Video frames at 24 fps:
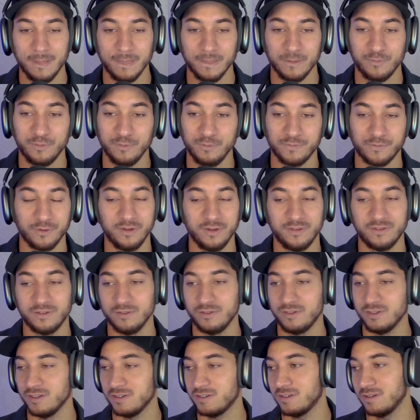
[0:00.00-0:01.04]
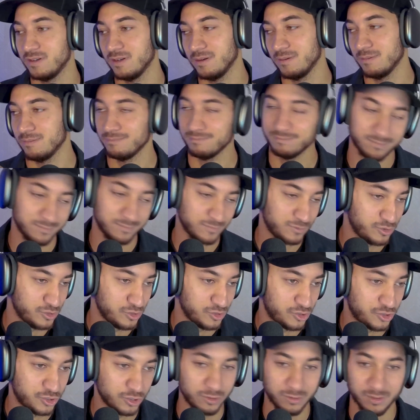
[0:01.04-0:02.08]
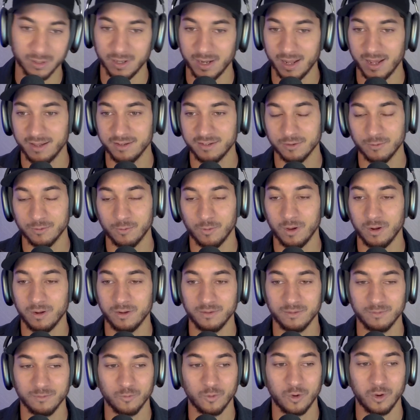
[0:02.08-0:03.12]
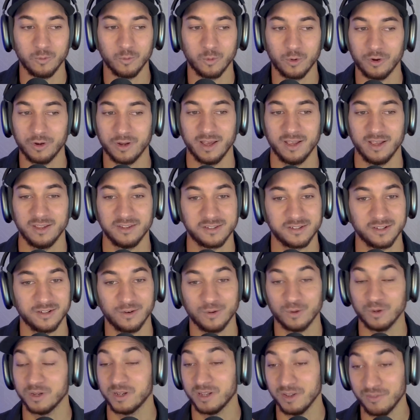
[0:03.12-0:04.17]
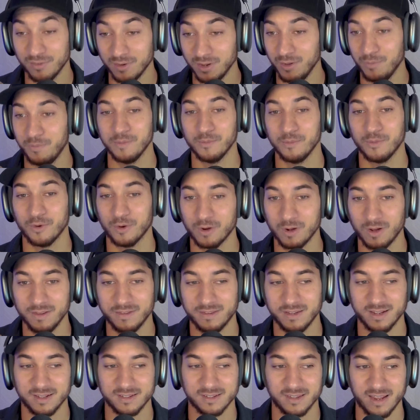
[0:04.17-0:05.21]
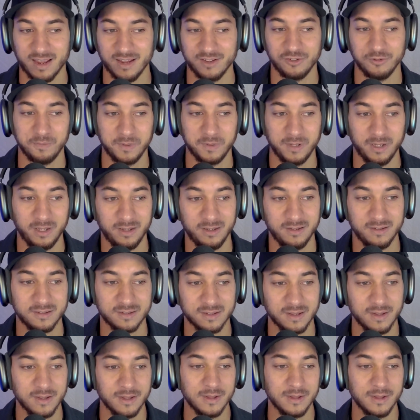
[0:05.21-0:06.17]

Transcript: Feel free to just shoot an answer, one word answer, or give a little bit more context as you please.